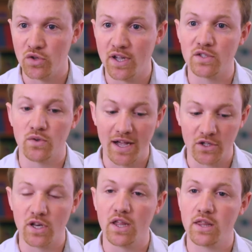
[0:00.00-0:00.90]
you get to
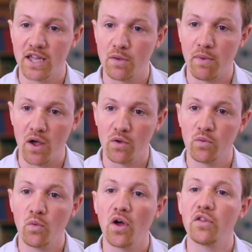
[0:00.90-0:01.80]
actually think
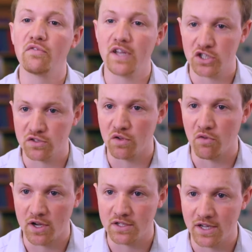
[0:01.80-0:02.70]
about what are the features of the
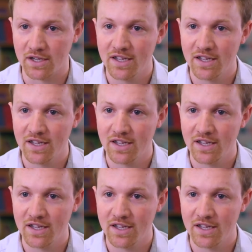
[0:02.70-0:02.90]
writing,